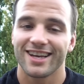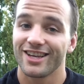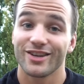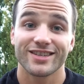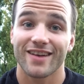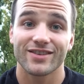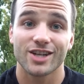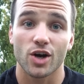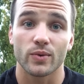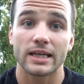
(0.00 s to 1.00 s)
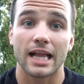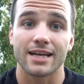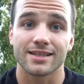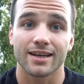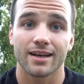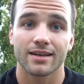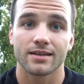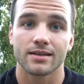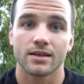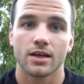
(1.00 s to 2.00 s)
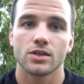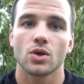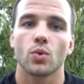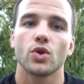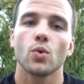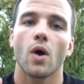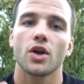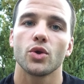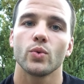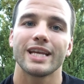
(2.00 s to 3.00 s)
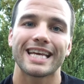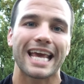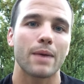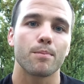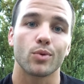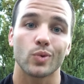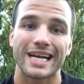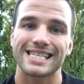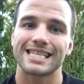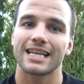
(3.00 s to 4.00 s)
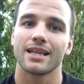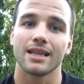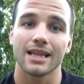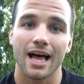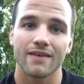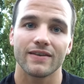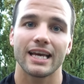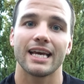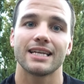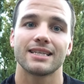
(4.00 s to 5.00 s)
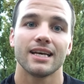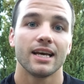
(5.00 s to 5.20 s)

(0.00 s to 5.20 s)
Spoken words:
You just have to start realizing it. So you are unique. Embrace it. Love it.